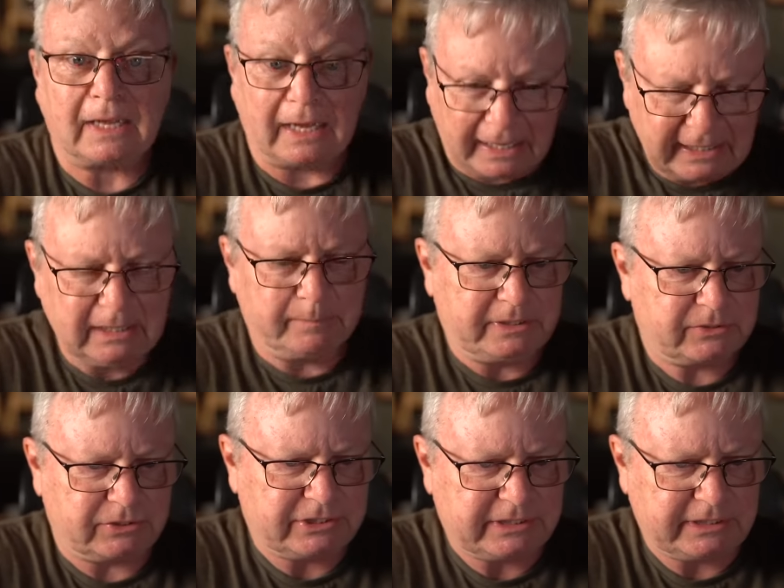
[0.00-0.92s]
I am
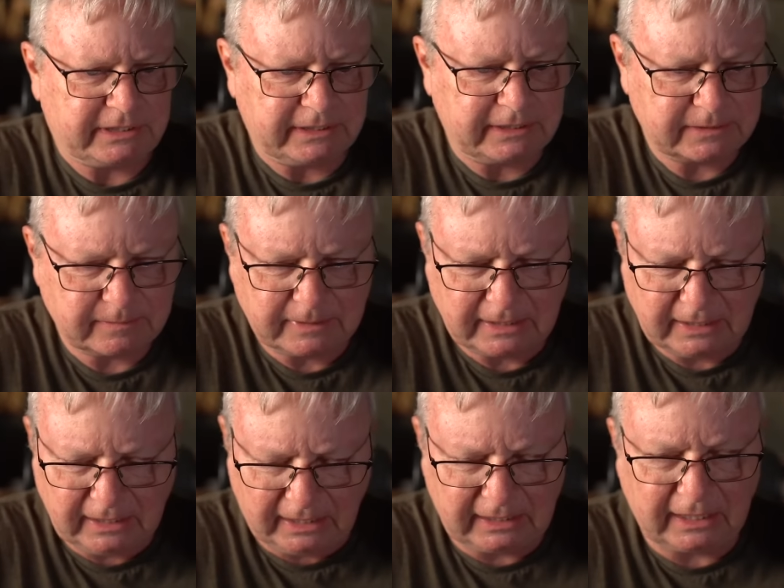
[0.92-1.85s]
interested in it,
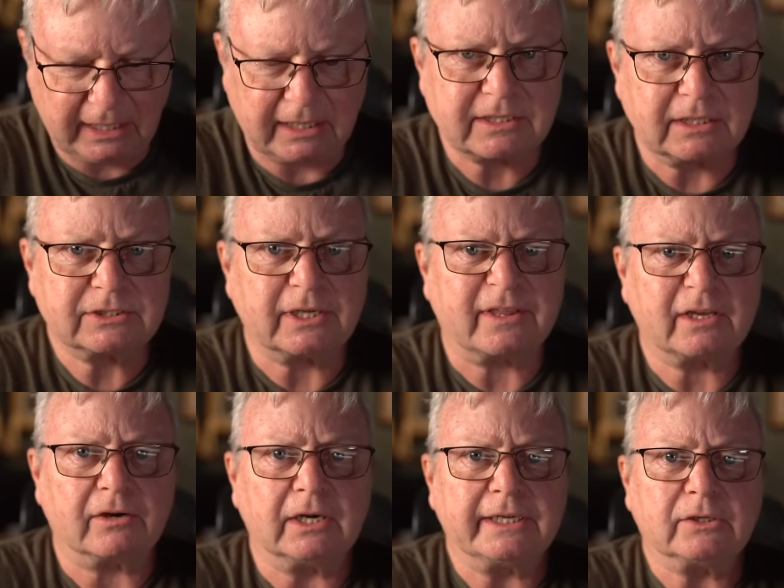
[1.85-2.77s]
and I had such a
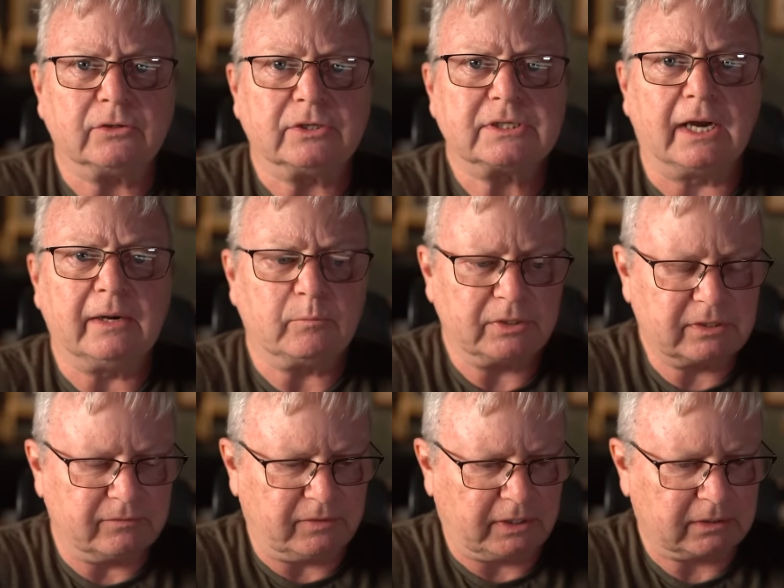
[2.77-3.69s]
thoroughly good time with
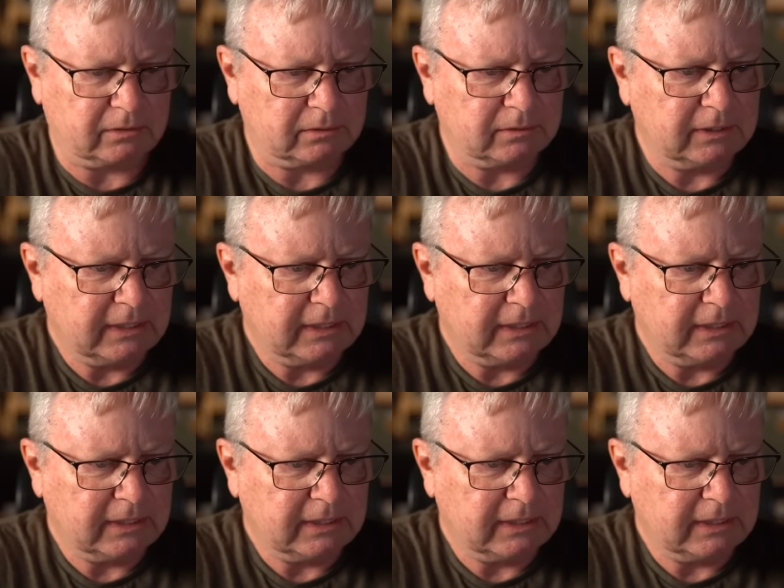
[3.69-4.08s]
the vehicle,